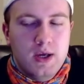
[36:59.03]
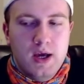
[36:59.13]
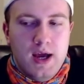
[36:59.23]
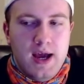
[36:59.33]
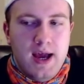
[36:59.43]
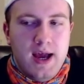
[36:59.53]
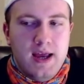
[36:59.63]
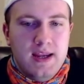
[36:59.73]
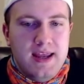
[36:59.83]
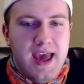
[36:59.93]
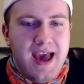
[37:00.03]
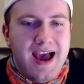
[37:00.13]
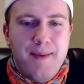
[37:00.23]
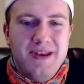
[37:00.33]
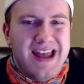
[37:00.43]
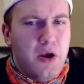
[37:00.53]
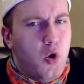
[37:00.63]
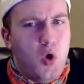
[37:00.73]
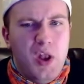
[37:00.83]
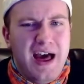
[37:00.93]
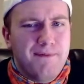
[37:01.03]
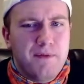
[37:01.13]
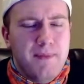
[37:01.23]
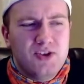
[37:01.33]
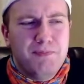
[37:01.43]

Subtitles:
Yeah, I mean, not a whole lot for Mitch.